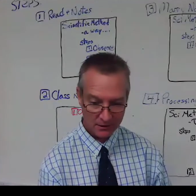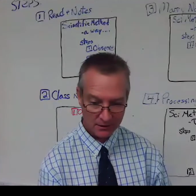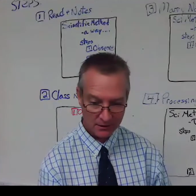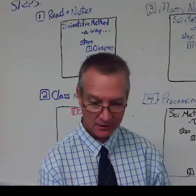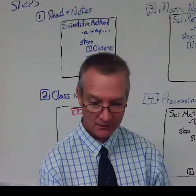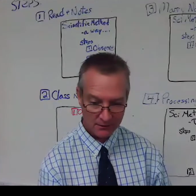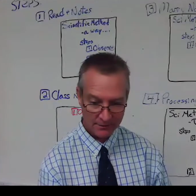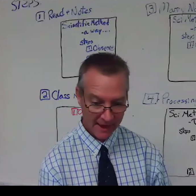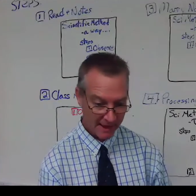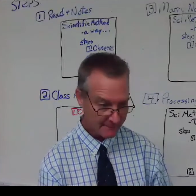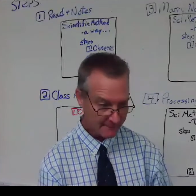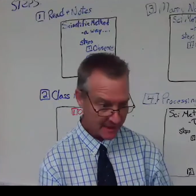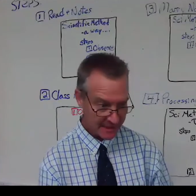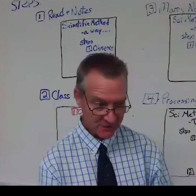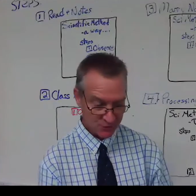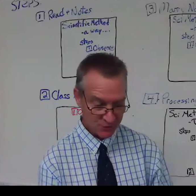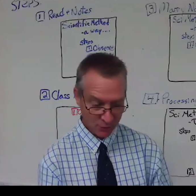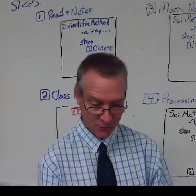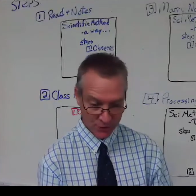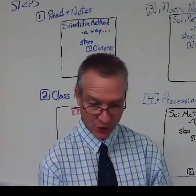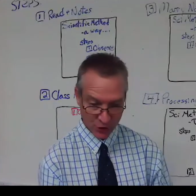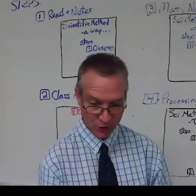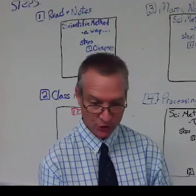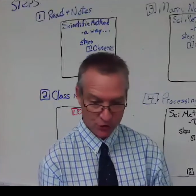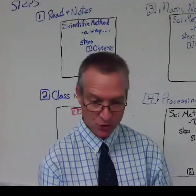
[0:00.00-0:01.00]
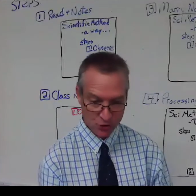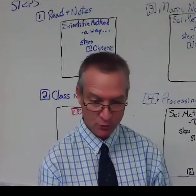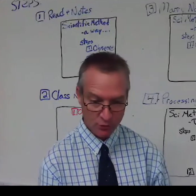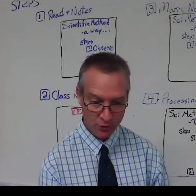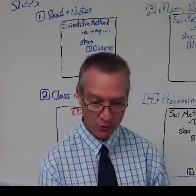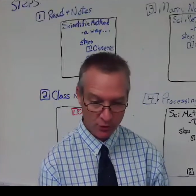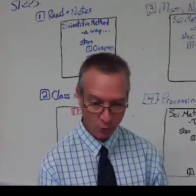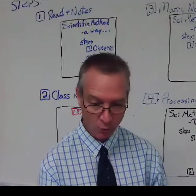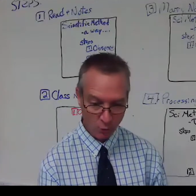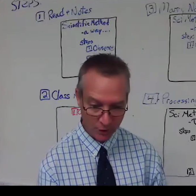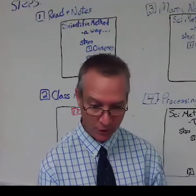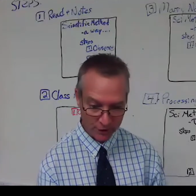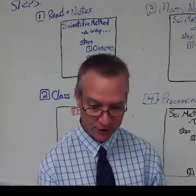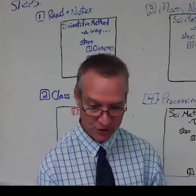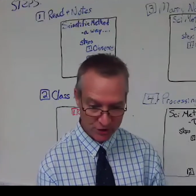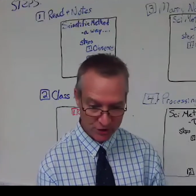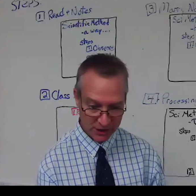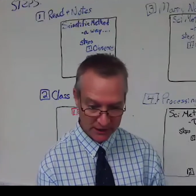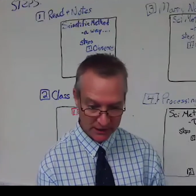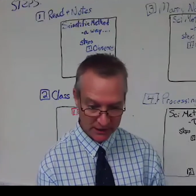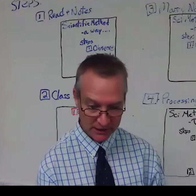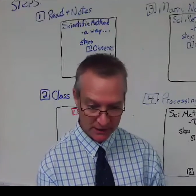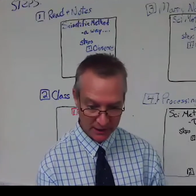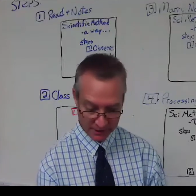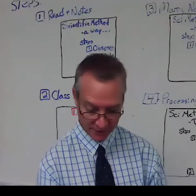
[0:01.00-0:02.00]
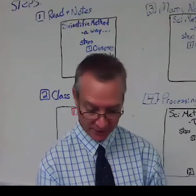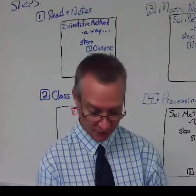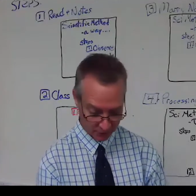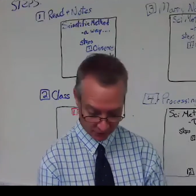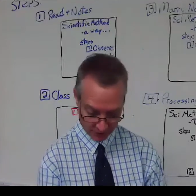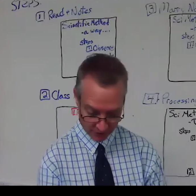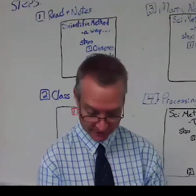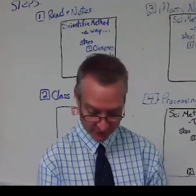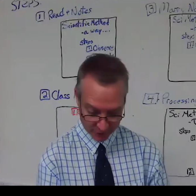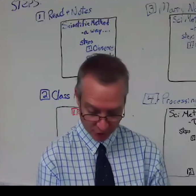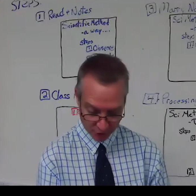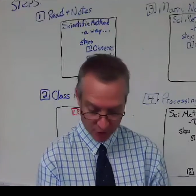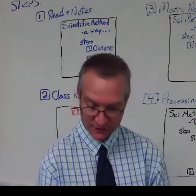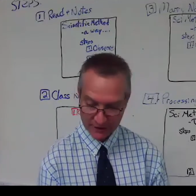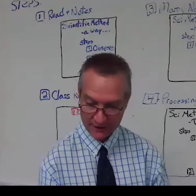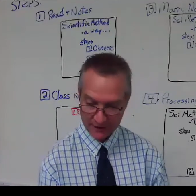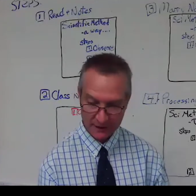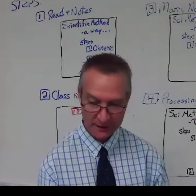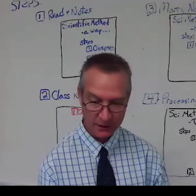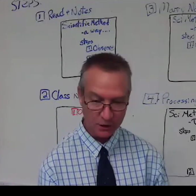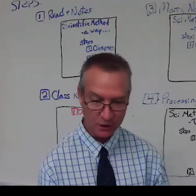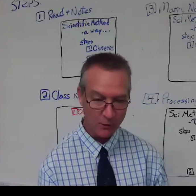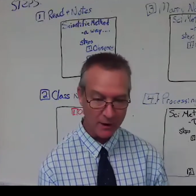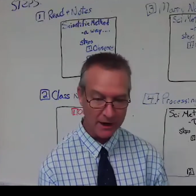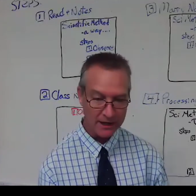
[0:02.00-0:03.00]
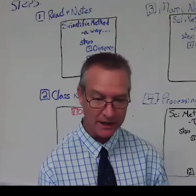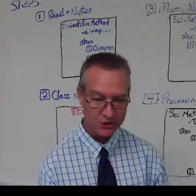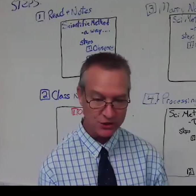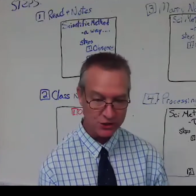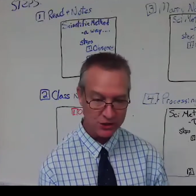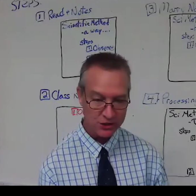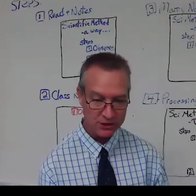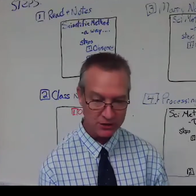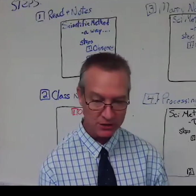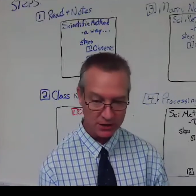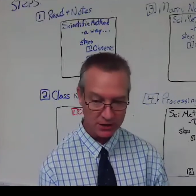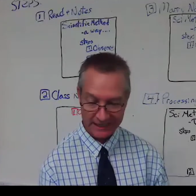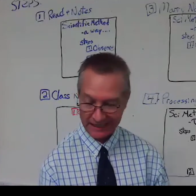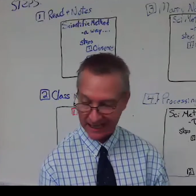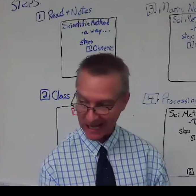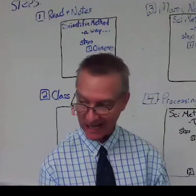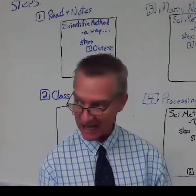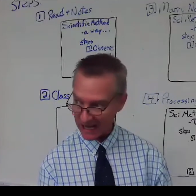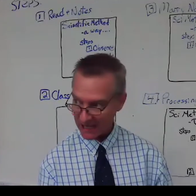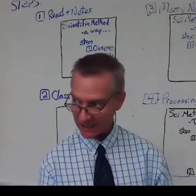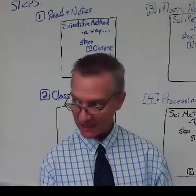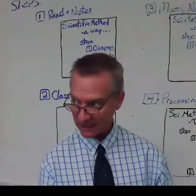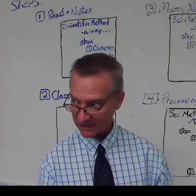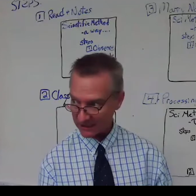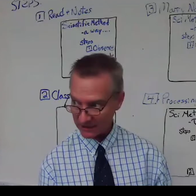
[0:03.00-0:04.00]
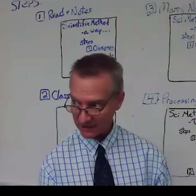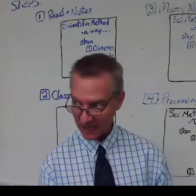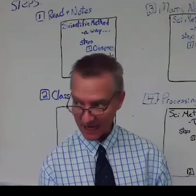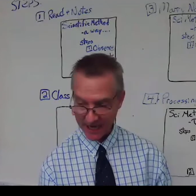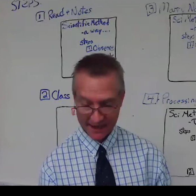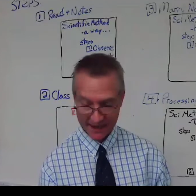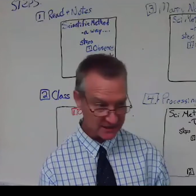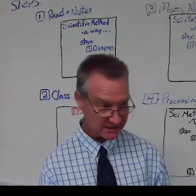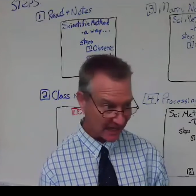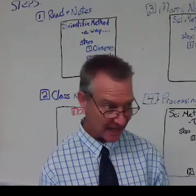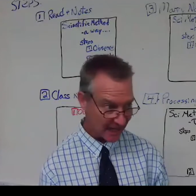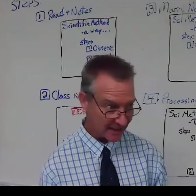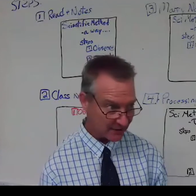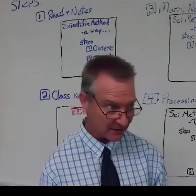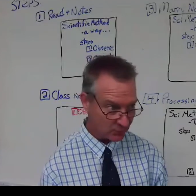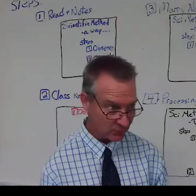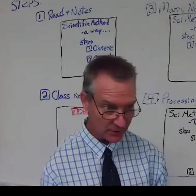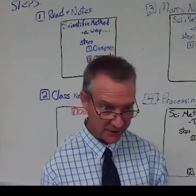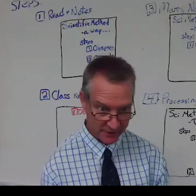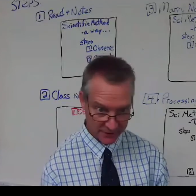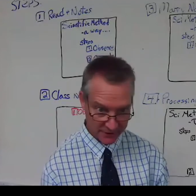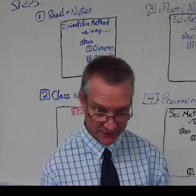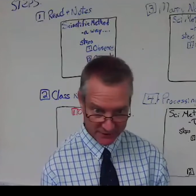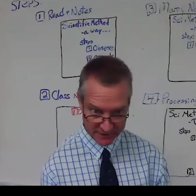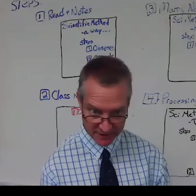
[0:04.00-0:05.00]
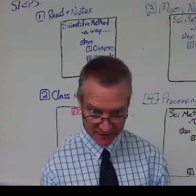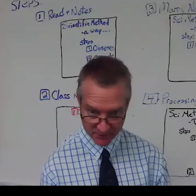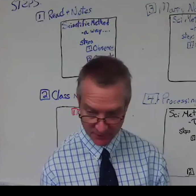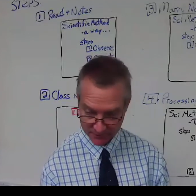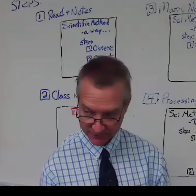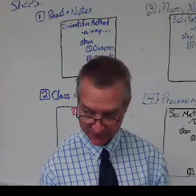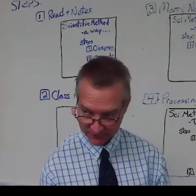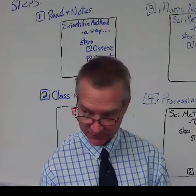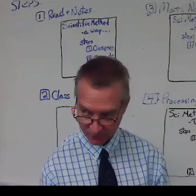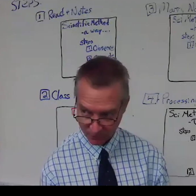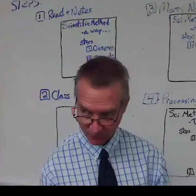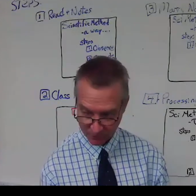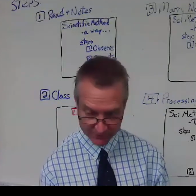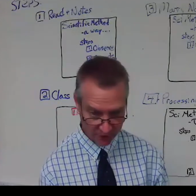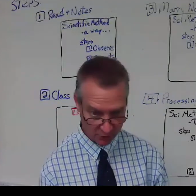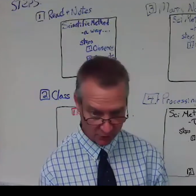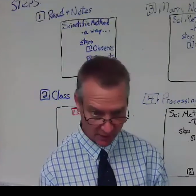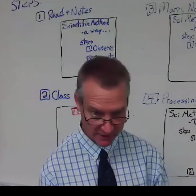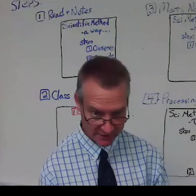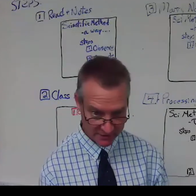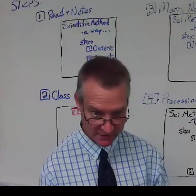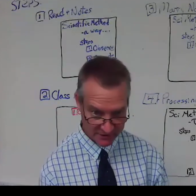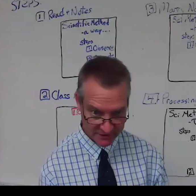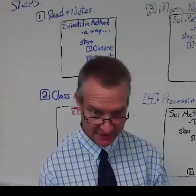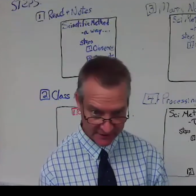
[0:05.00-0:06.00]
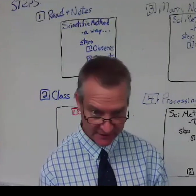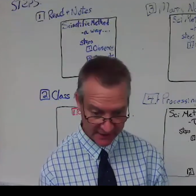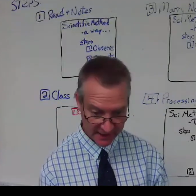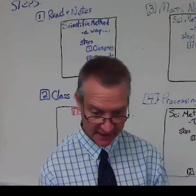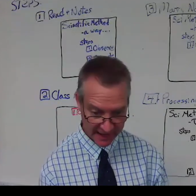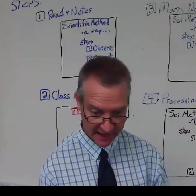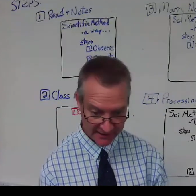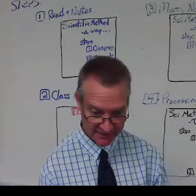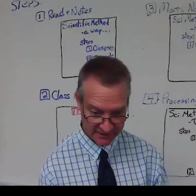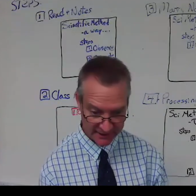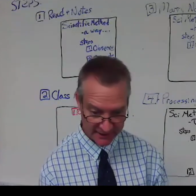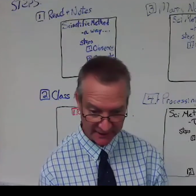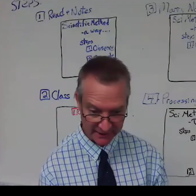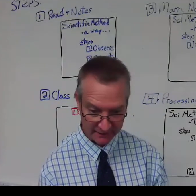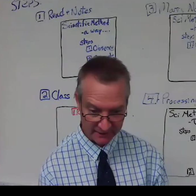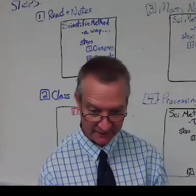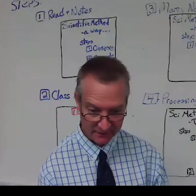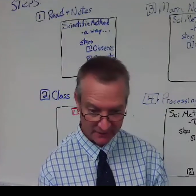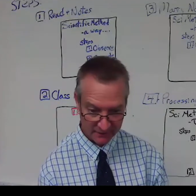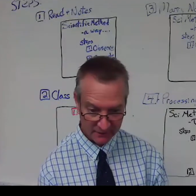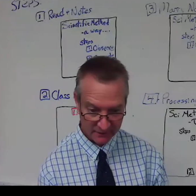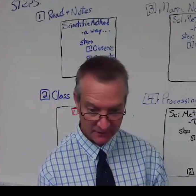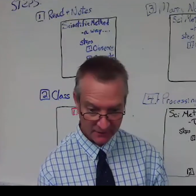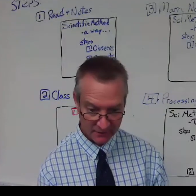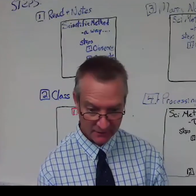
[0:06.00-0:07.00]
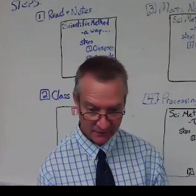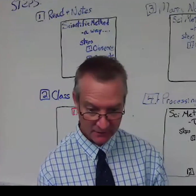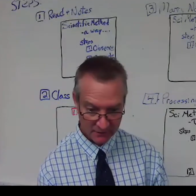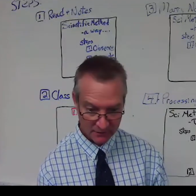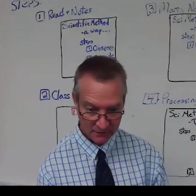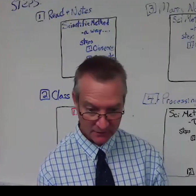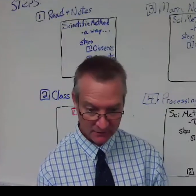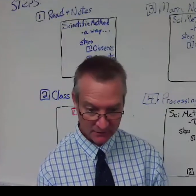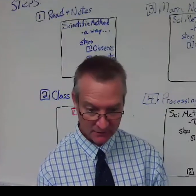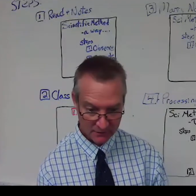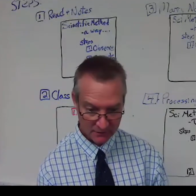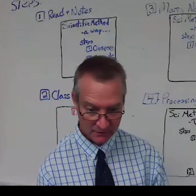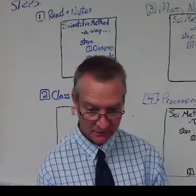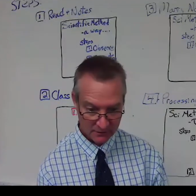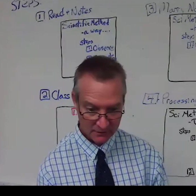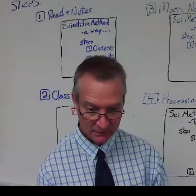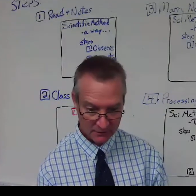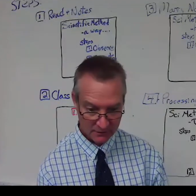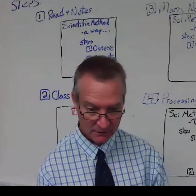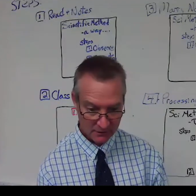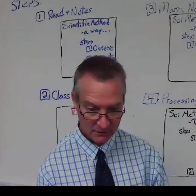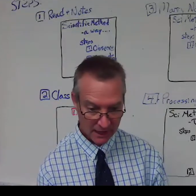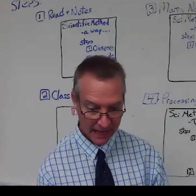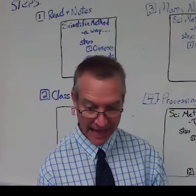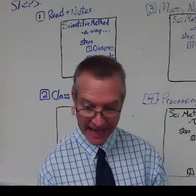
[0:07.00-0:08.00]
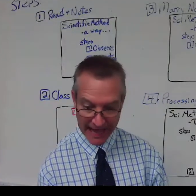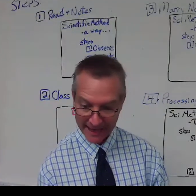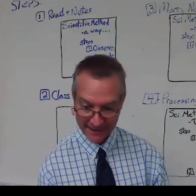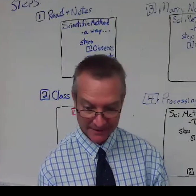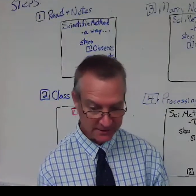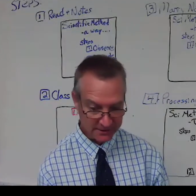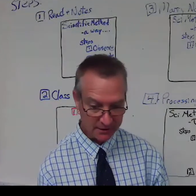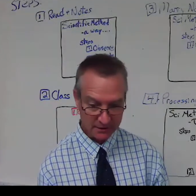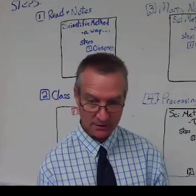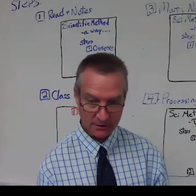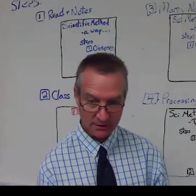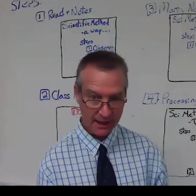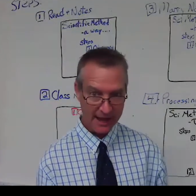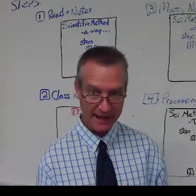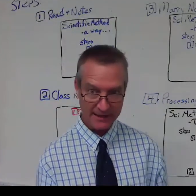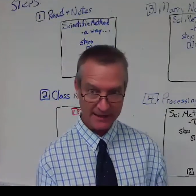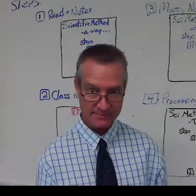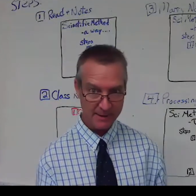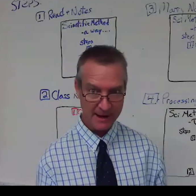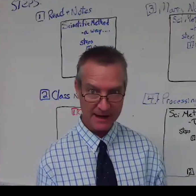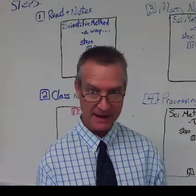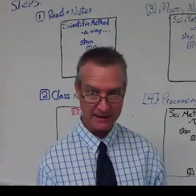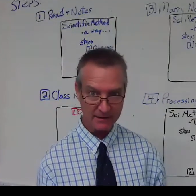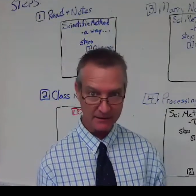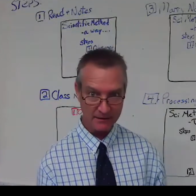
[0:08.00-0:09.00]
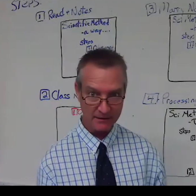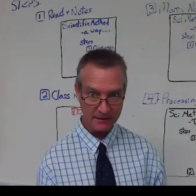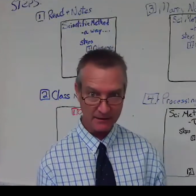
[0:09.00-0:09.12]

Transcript: That means when you're doing a worksheet and you're like looking at a question, you're like, honestly, I don't really understand what the question's even asking. Ask a classmate.